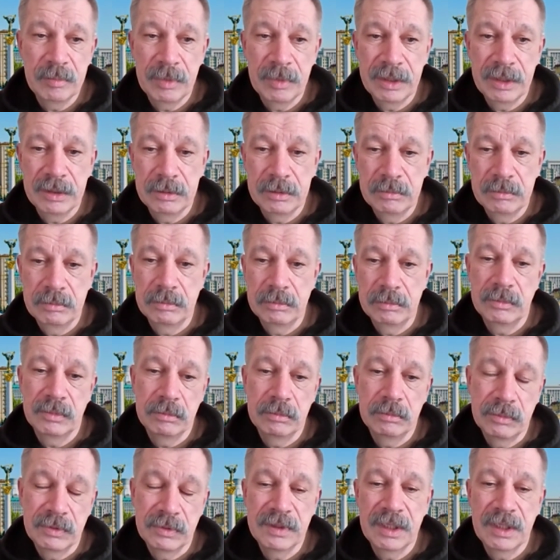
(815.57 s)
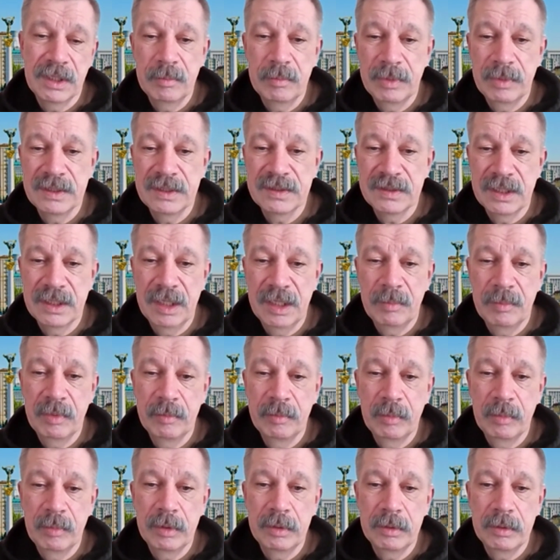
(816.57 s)
By step,
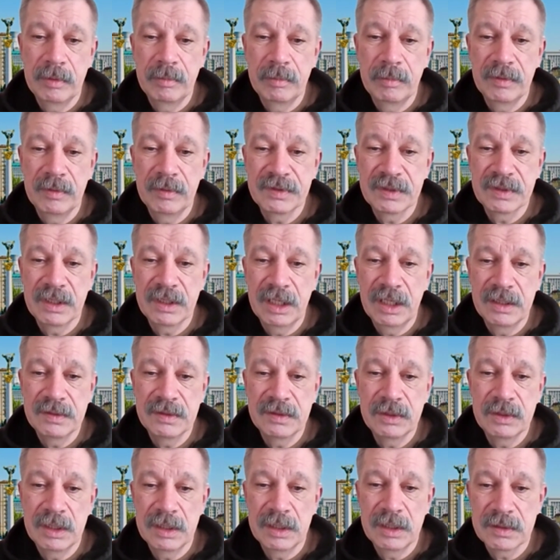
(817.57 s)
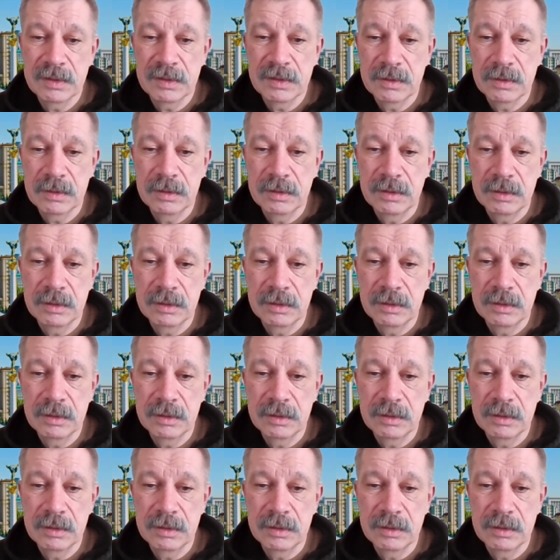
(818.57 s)
both sides just